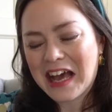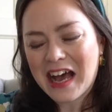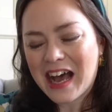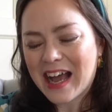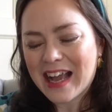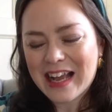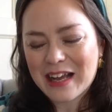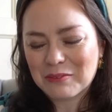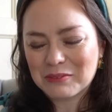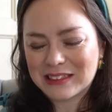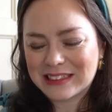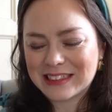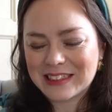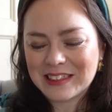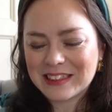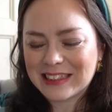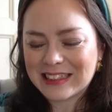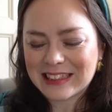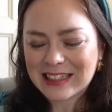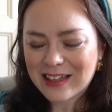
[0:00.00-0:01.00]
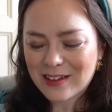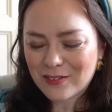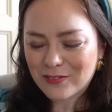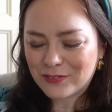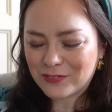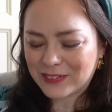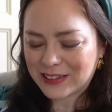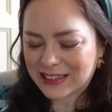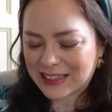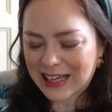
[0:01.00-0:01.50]
I absolutely
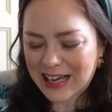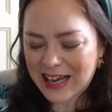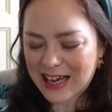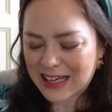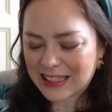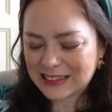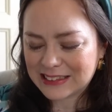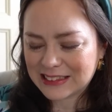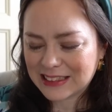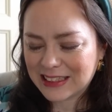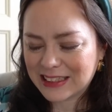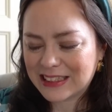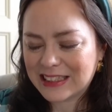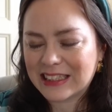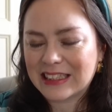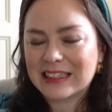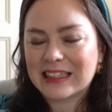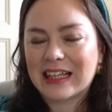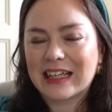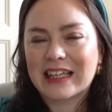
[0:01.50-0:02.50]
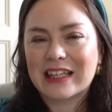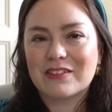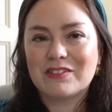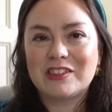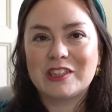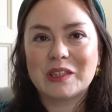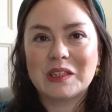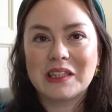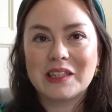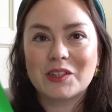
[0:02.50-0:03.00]
loved that, and I think that
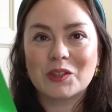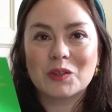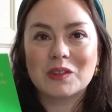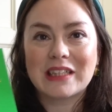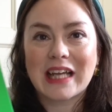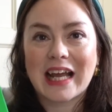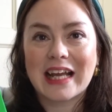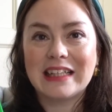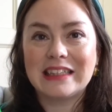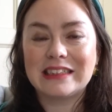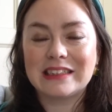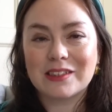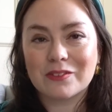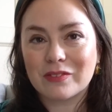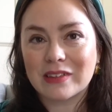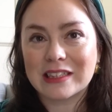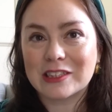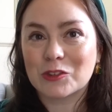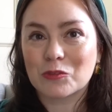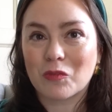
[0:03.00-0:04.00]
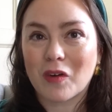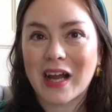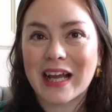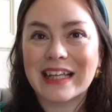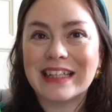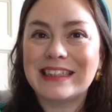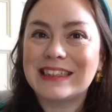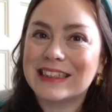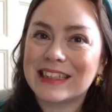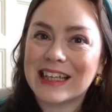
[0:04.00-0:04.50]
gives you a little taste of his
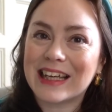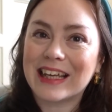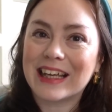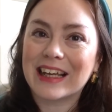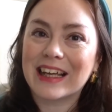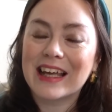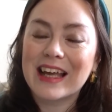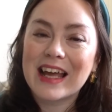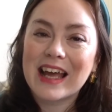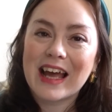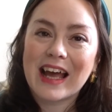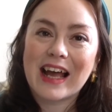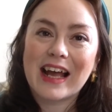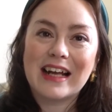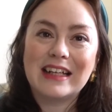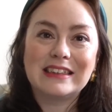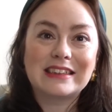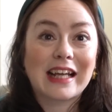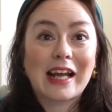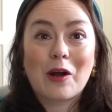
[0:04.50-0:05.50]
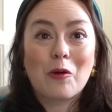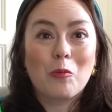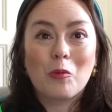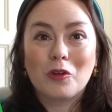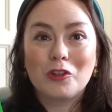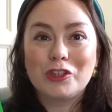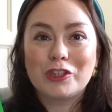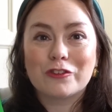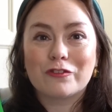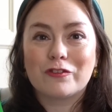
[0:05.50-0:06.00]
writing and how
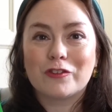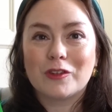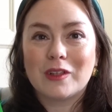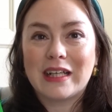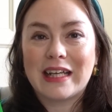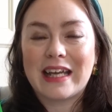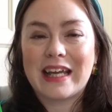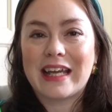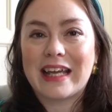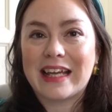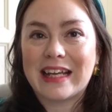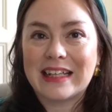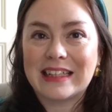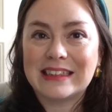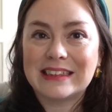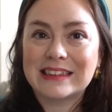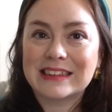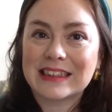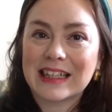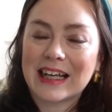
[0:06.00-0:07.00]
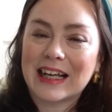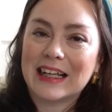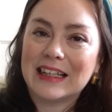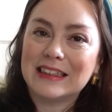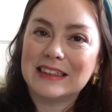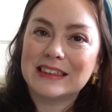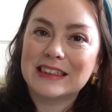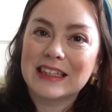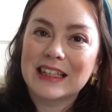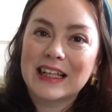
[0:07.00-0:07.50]
wonderful it is,
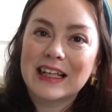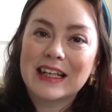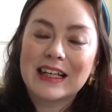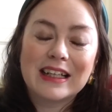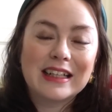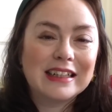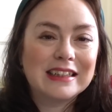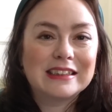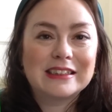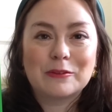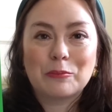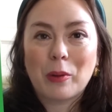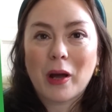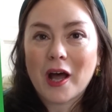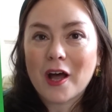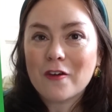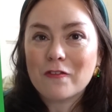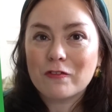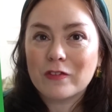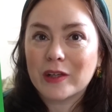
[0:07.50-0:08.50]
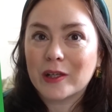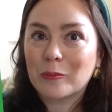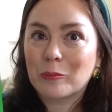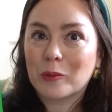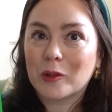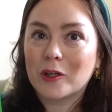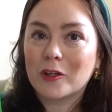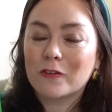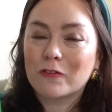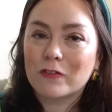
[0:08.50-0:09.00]
and it's a perfect
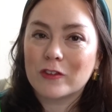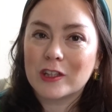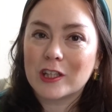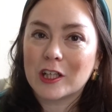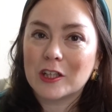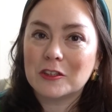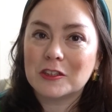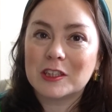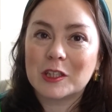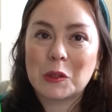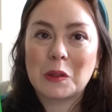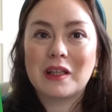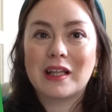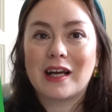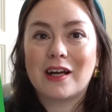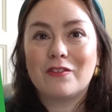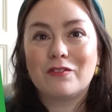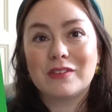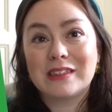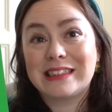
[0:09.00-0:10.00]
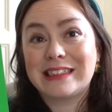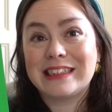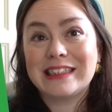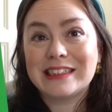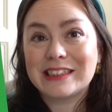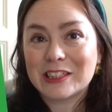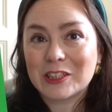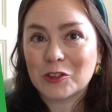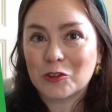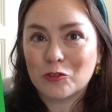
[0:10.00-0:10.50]
book for those who love
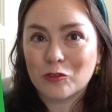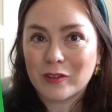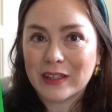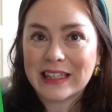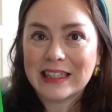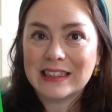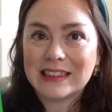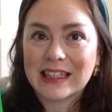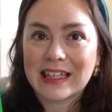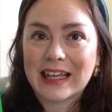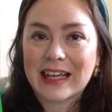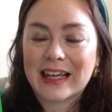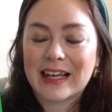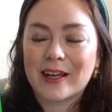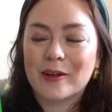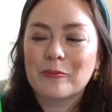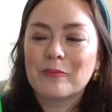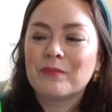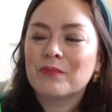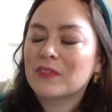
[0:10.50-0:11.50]
seasonal reading.